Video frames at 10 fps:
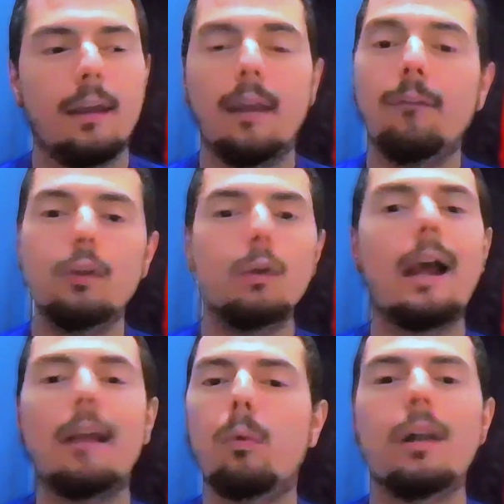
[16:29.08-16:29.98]
if you
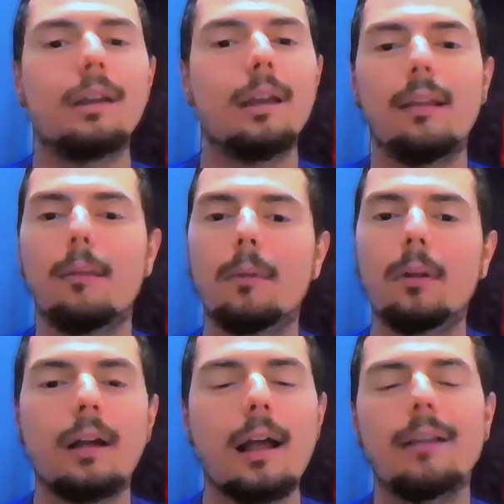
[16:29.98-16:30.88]
guys want this
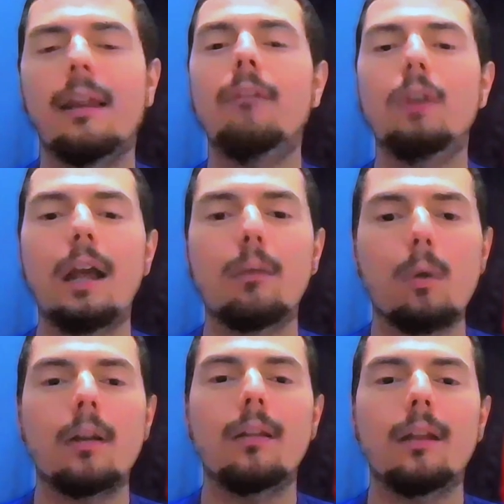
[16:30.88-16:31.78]
similar content, if you guys
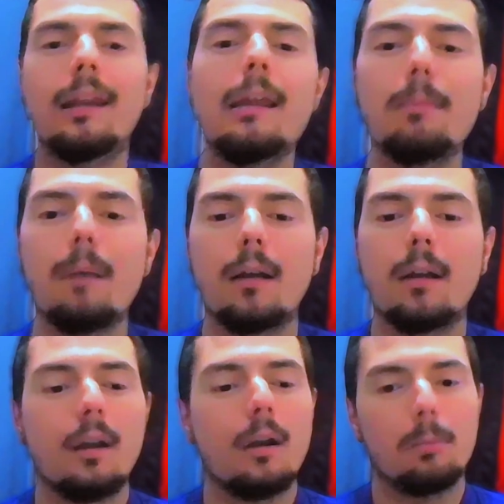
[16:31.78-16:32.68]
want us to keep on
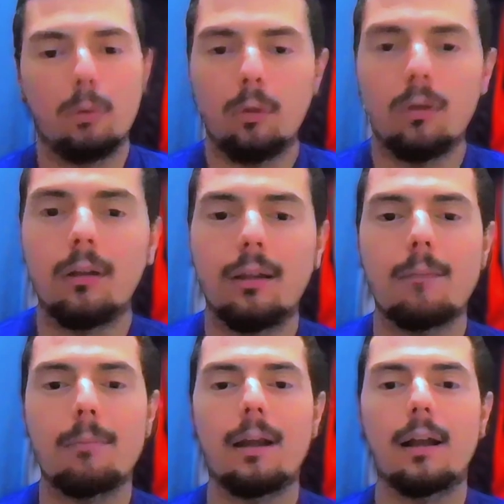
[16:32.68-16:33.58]
producing this
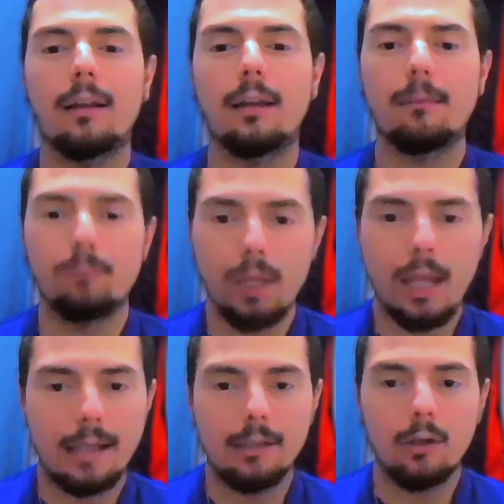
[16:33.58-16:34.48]
type of content,
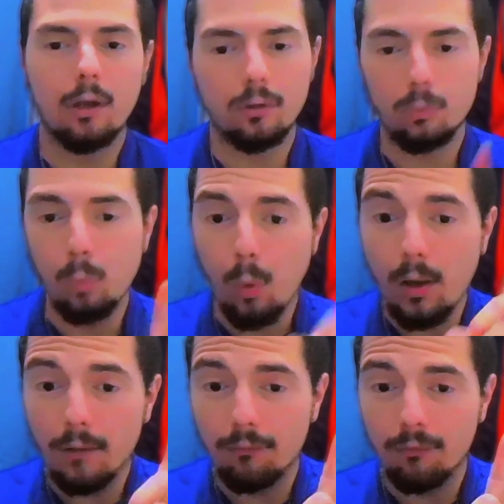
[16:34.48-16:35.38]
I need y'all to do
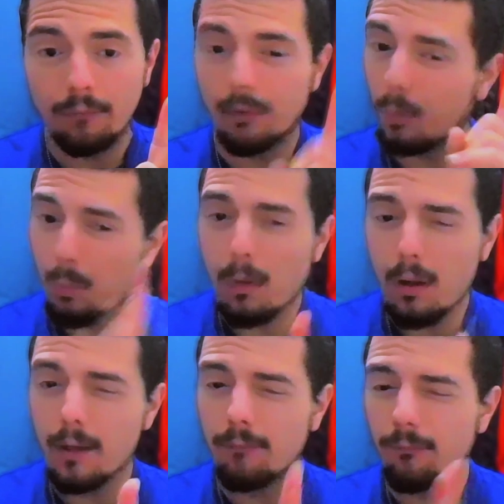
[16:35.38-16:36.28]
one favor.
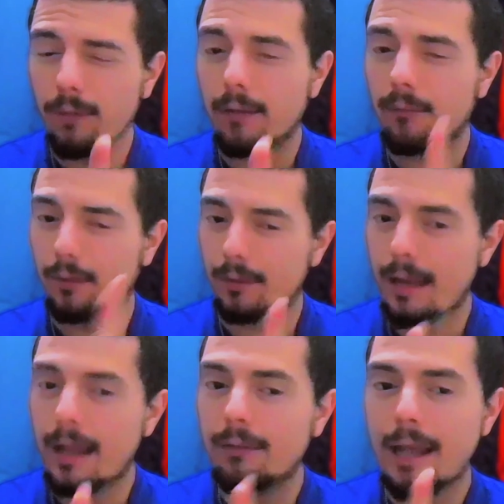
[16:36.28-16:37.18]
One favor. It's
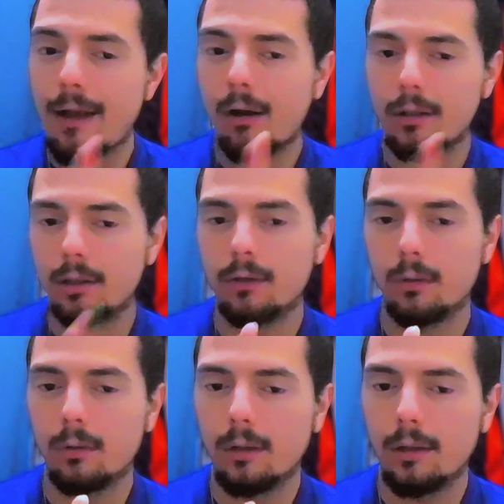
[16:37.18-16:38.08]
not even that hard to
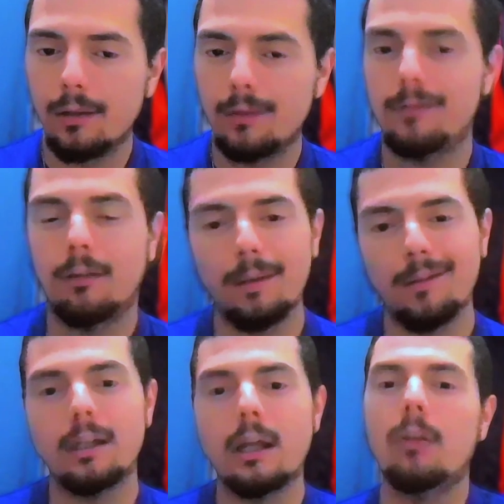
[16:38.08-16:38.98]
do. Just make
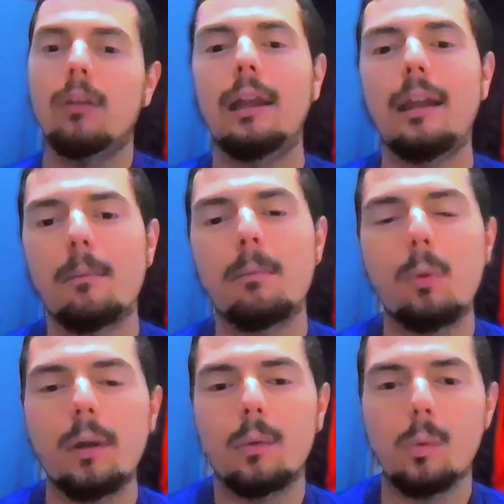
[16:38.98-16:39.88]
sure y'all stay on
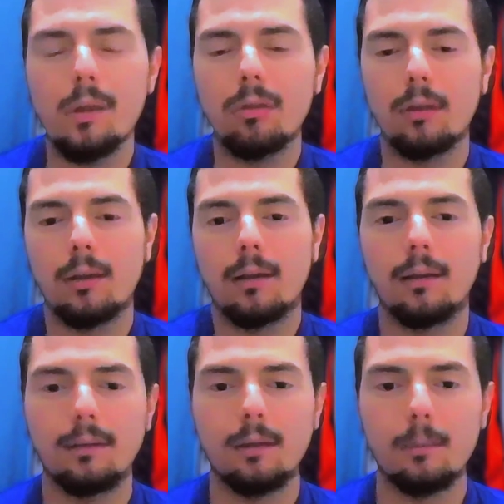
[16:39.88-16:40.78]
point with
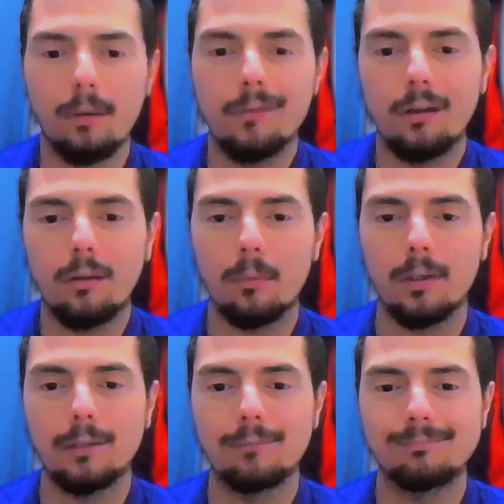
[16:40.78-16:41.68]
the Puncher's Point.